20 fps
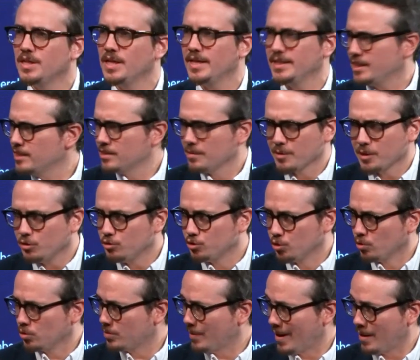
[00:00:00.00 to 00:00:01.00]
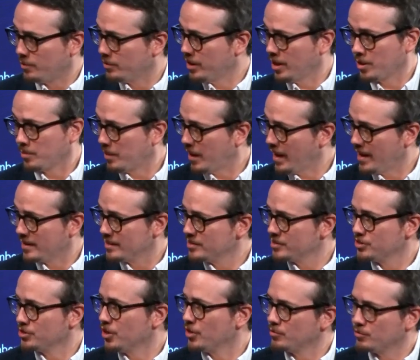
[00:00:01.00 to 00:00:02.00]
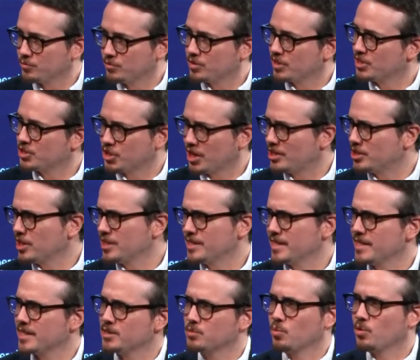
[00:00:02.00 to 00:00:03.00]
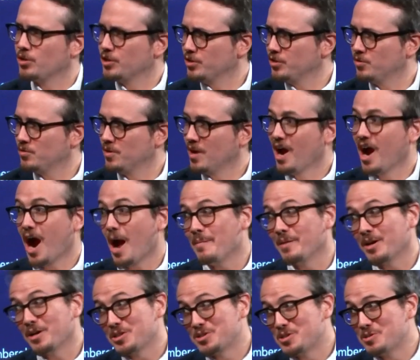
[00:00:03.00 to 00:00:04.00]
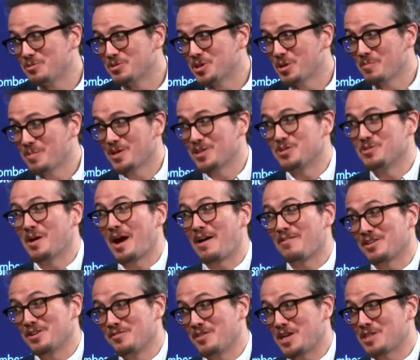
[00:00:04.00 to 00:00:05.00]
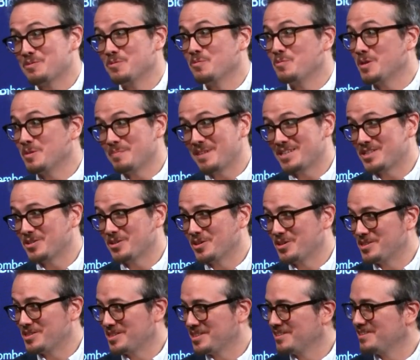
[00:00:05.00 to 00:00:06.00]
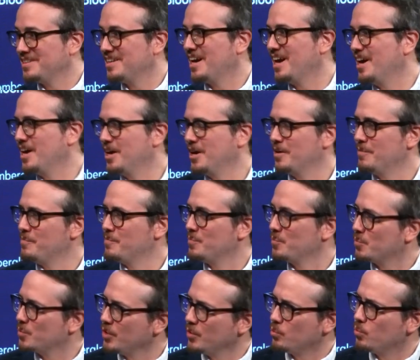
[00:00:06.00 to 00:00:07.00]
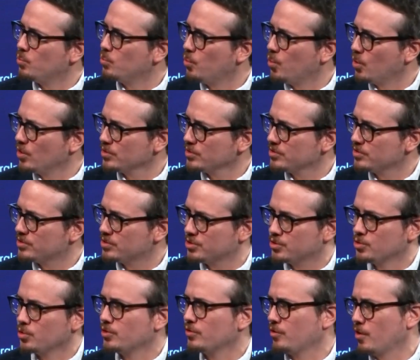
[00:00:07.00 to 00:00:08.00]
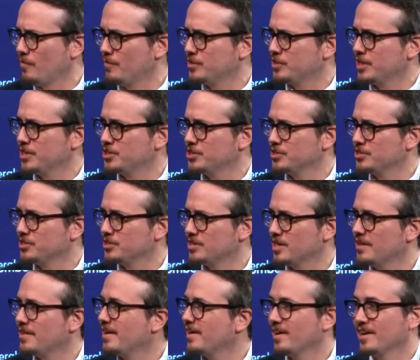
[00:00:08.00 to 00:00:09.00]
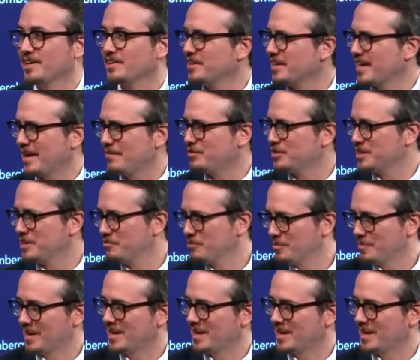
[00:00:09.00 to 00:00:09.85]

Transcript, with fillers: Is it something you talk about with other players? You know, exchange ideas. What do you? I mean, I assume so because you have an investment with Mesut Ozil. Um, you know, what sort of conversations are they like in the cafeteria,